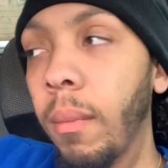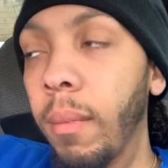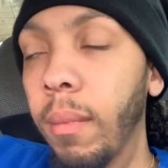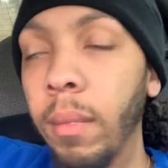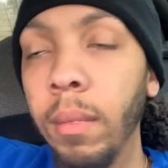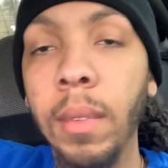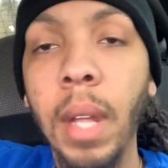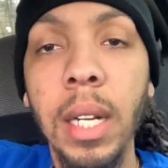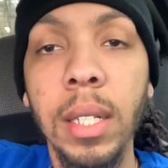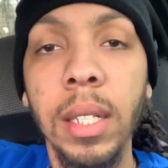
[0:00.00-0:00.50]

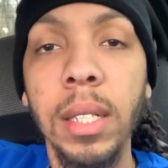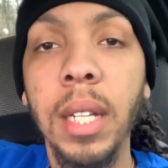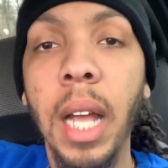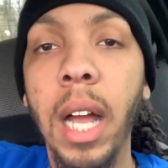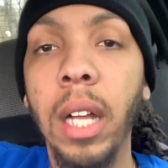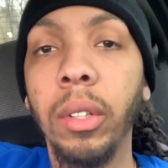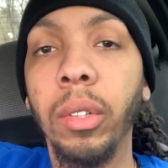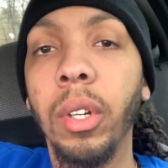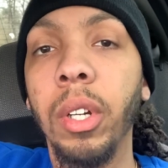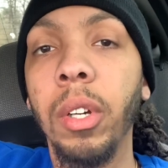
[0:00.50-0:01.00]
that's just
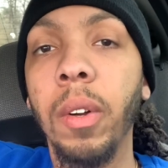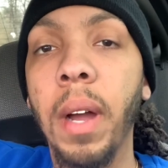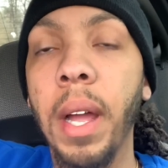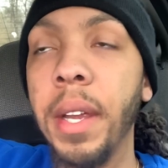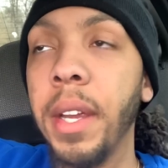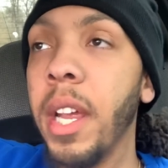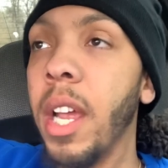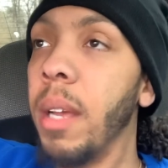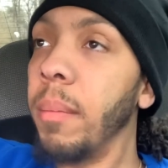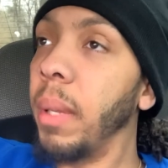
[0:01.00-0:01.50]
how loyal I
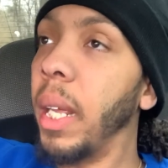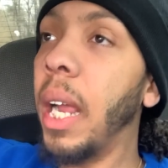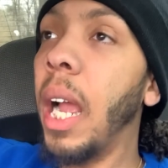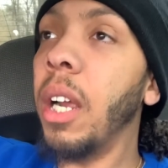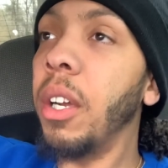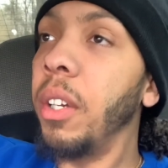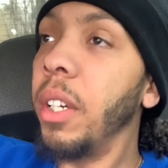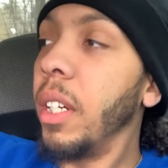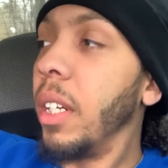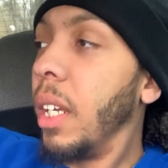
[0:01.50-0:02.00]
am. Like I
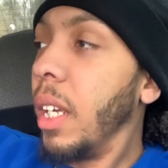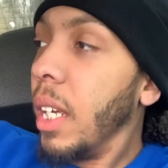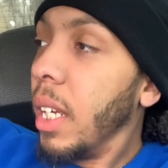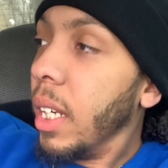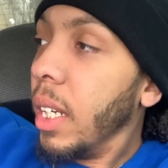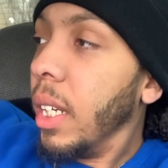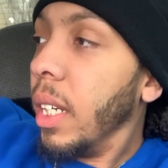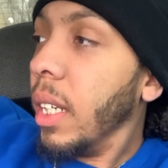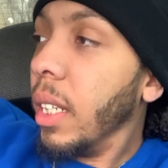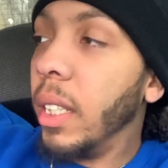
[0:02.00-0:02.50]
could have
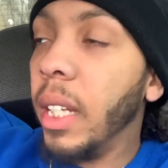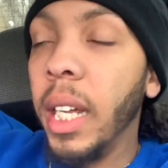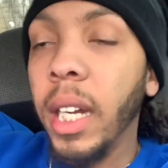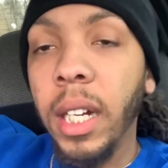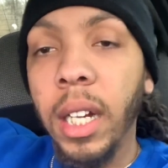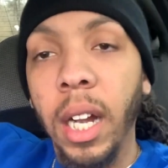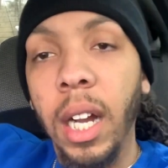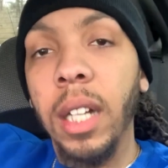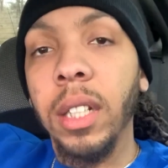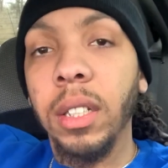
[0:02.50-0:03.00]
let
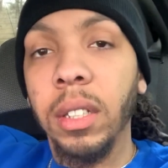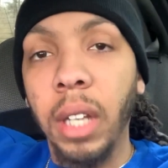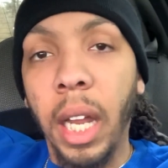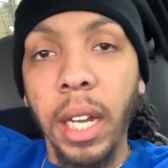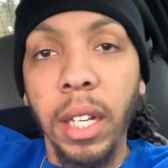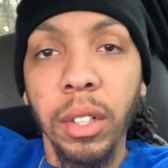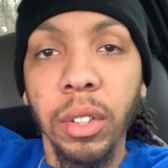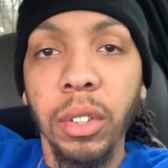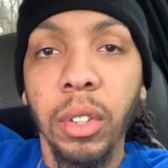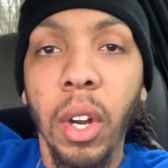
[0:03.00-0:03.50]
cuz
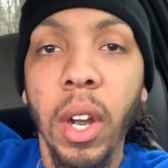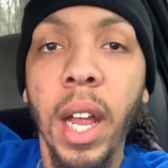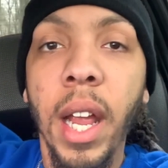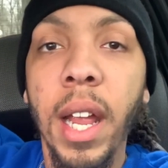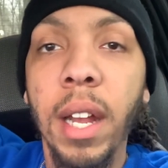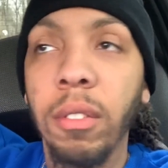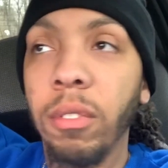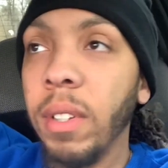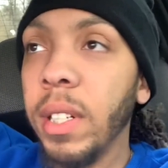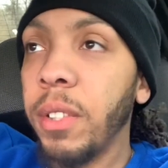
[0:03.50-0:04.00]
like go
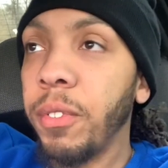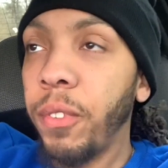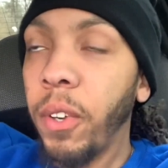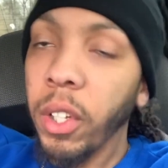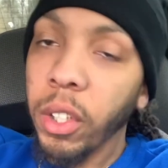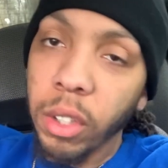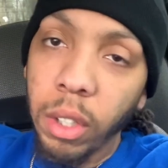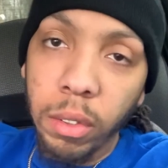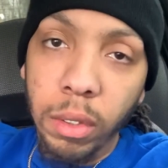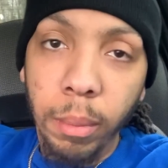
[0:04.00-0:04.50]
ahead, risk
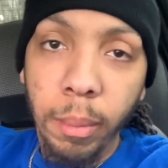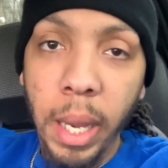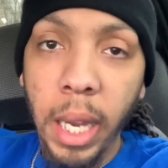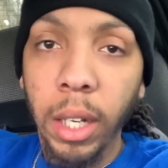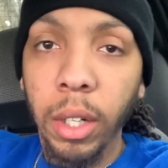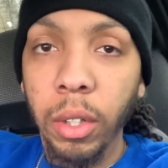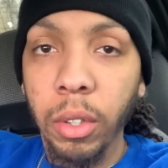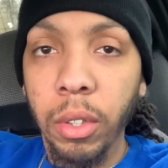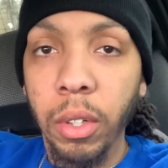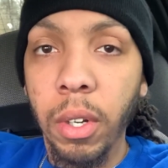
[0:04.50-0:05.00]
falling off the back
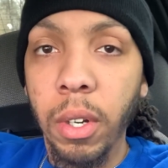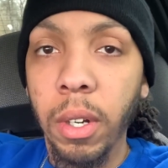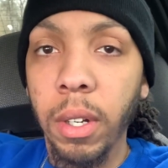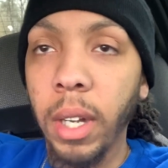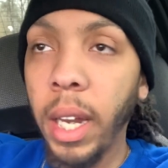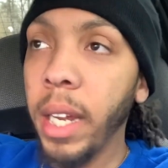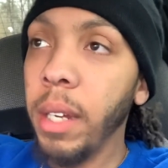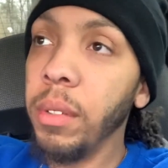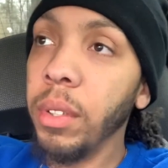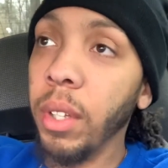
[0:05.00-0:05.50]
of the car.
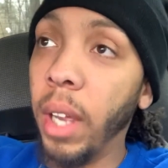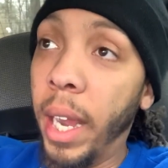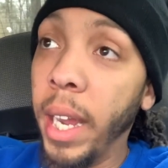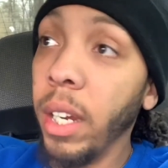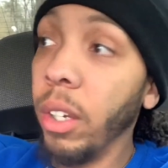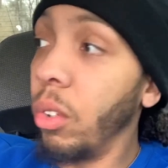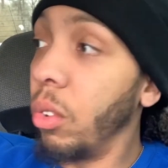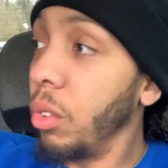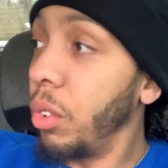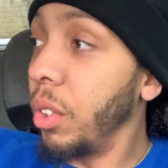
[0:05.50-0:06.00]
Like he was like,
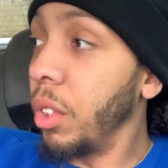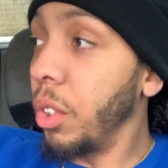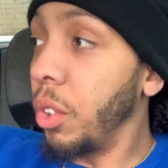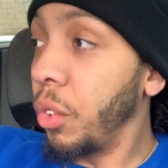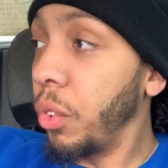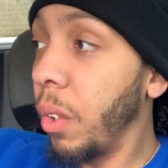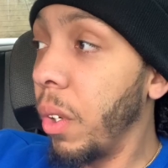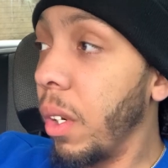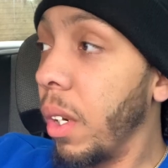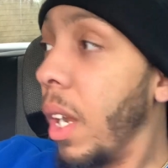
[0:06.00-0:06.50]
hanging on to the
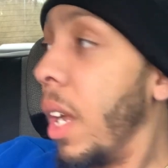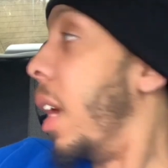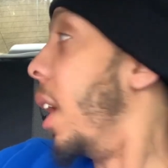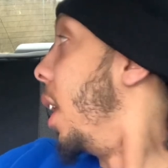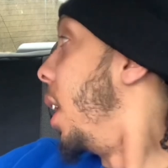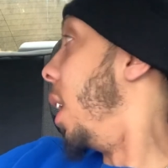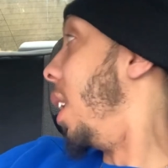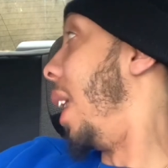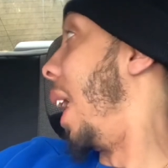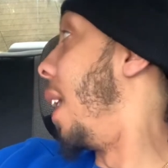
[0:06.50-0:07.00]
trunk.
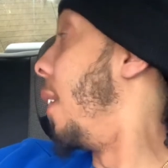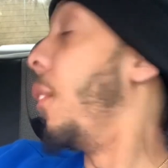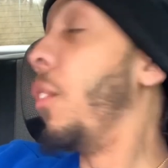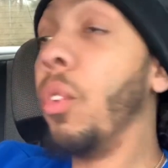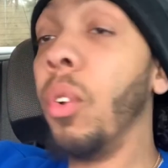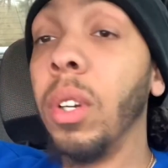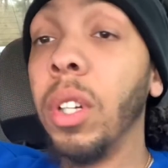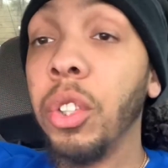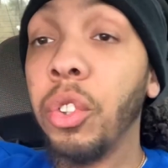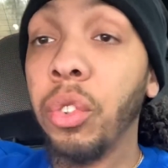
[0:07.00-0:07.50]
Like if
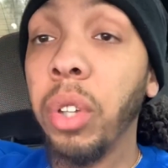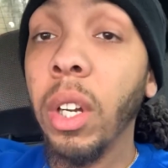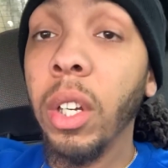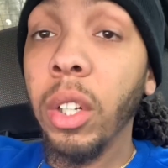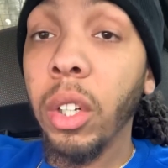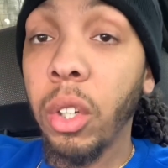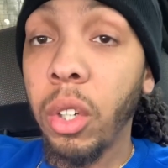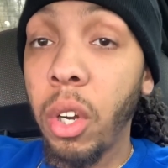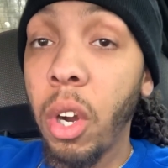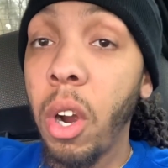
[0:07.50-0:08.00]
you on the trunk of
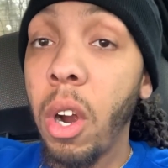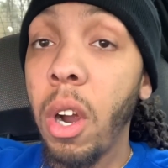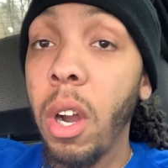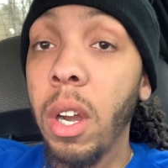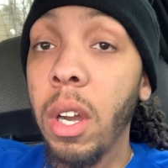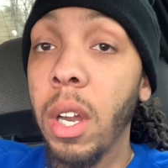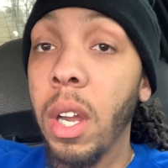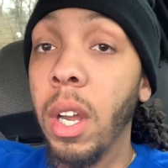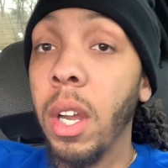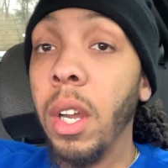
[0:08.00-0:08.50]
the
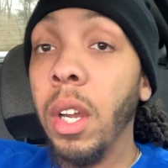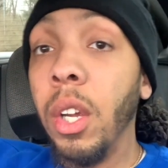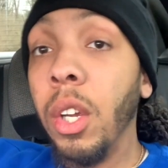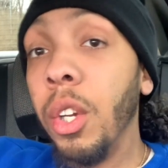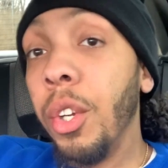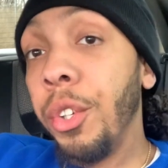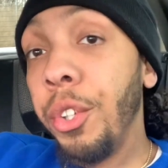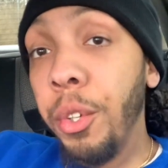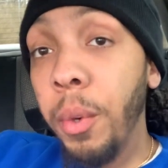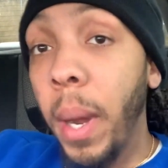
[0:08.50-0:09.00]
car,
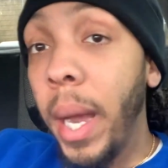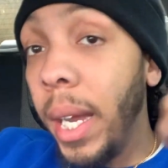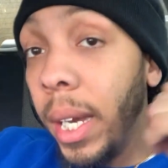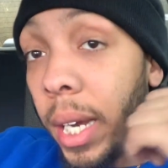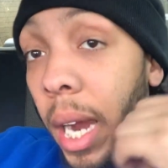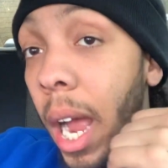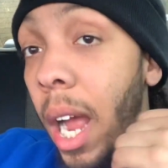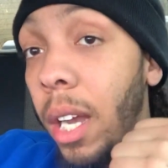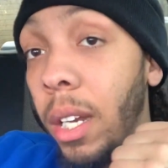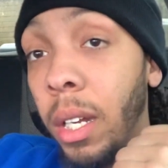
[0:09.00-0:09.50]
you ain't
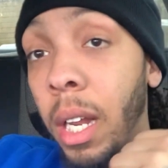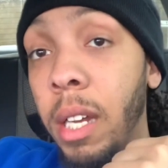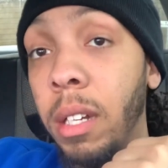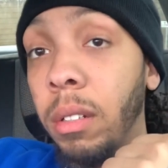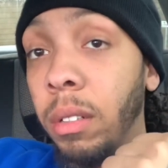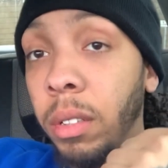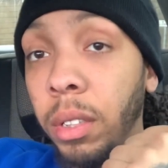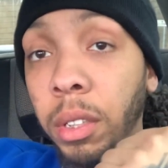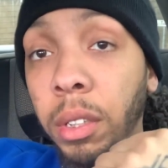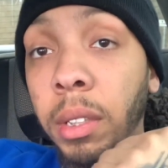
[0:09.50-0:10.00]
got like
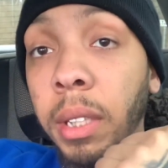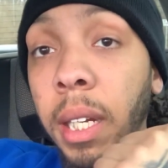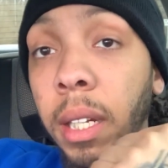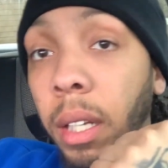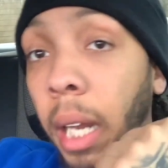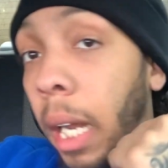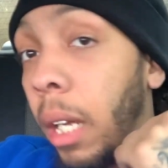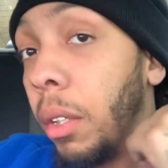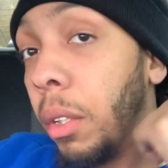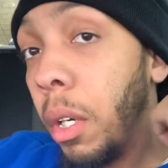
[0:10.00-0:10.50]
shit
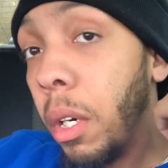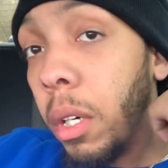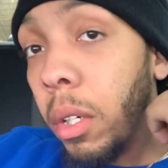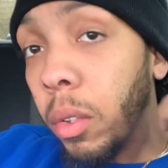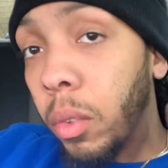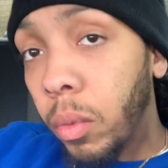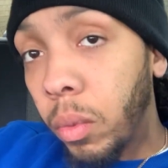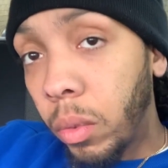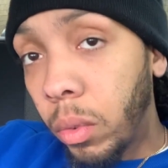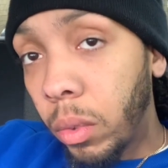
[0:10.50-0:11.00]
like look
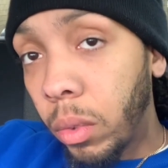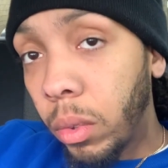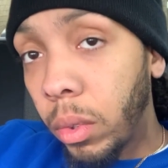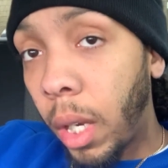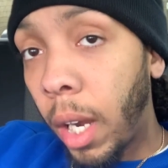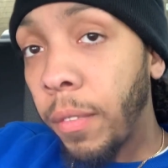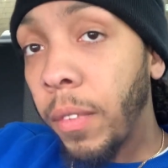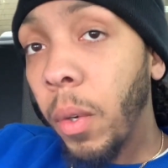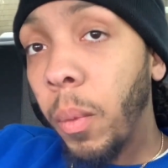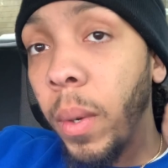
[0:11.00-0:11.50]

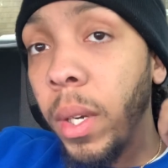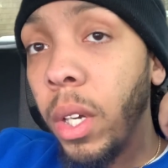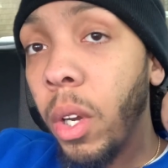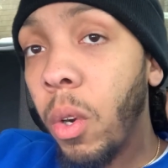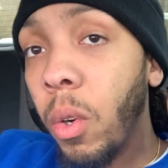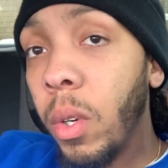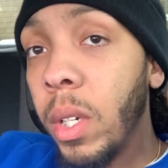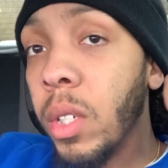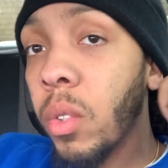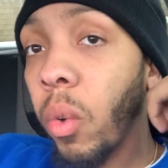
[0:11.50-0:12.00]
if the
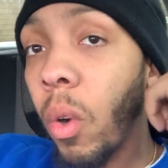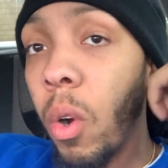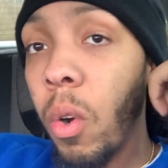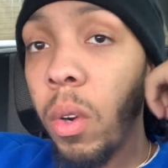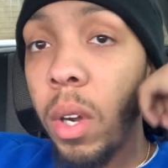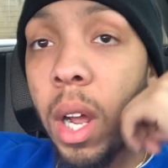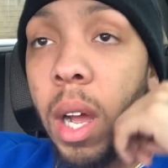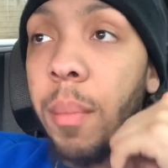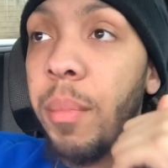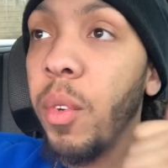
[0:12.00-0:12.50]
window is
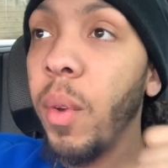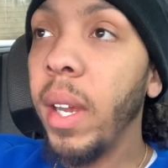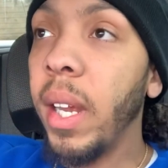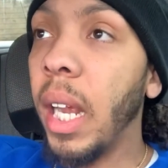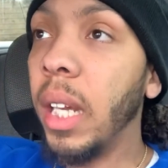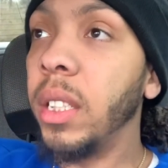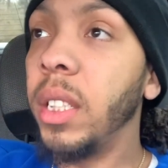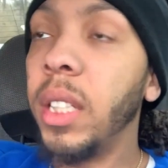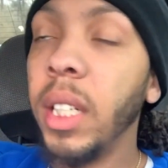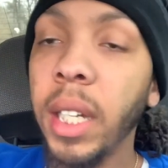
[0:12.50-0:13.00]
rolled up you ain't
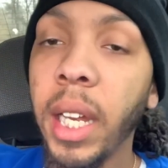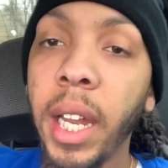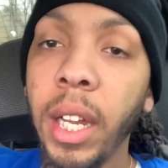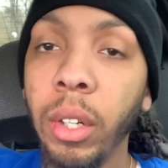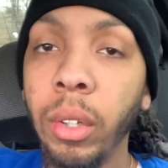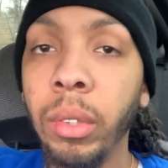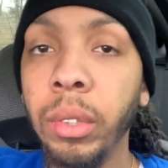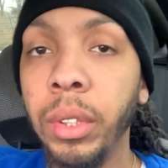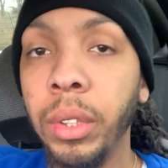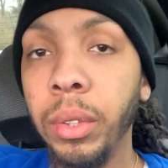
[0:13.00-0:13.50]
got shit to hang
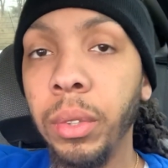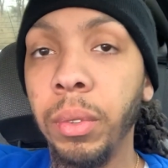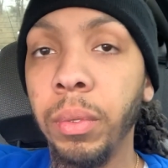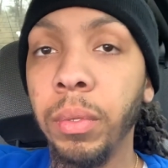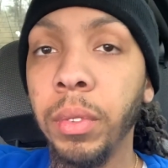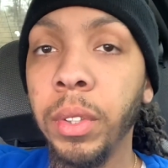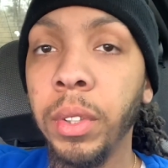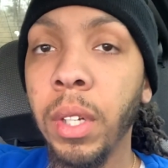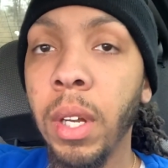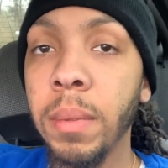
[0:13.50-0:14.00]
on to
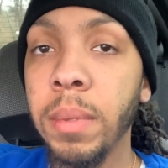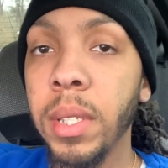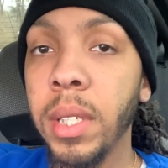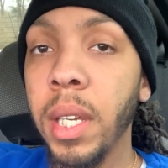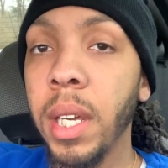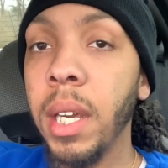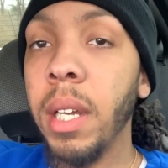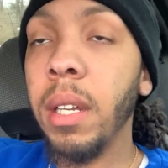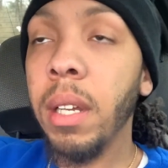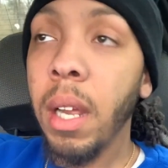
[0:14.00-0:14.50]
you know what i'm
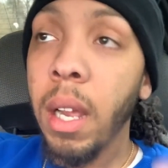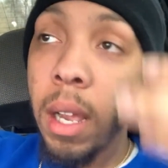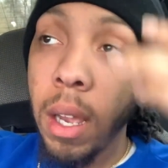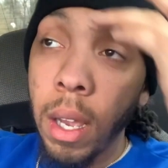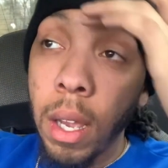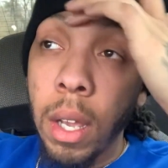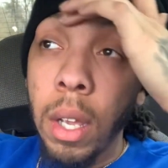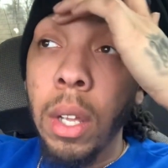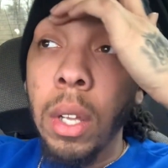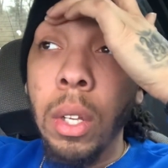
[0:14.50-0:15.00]
saying
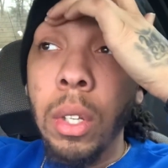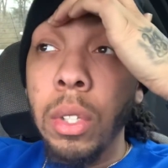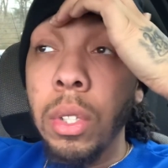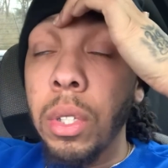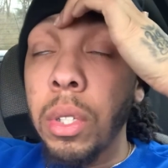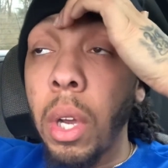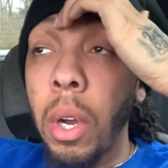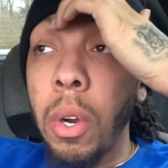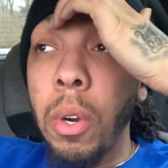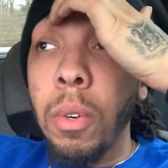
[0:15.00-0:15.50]

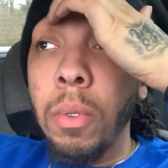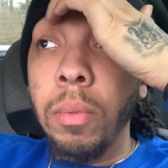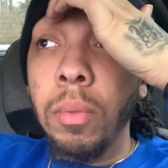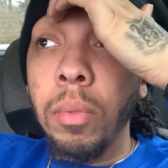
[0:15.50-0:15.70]
so